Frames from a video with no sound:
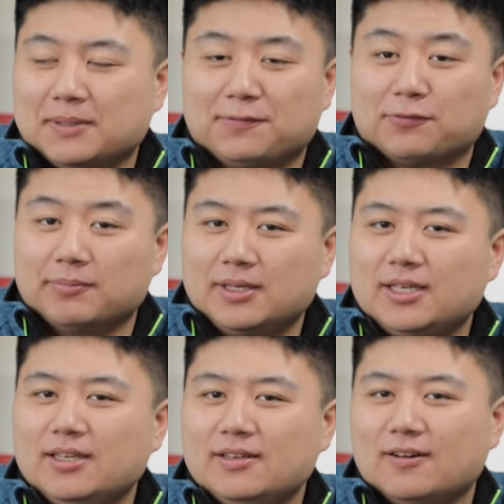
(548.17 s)
But for
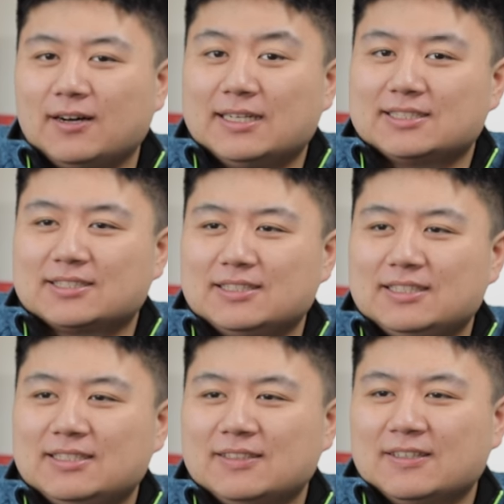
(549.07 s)
me,
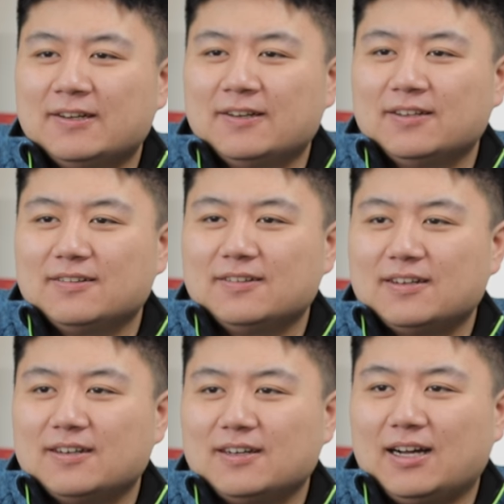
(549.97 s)
honestly,
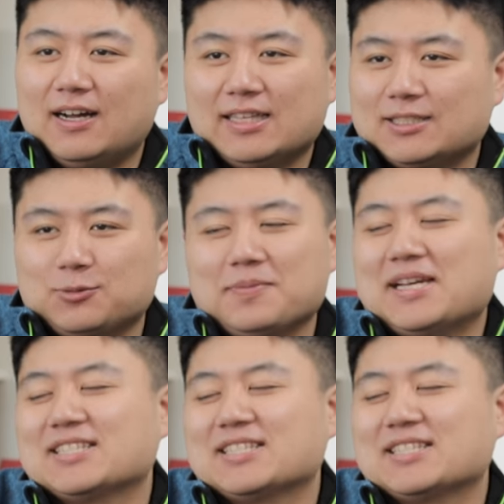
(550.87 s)
that's what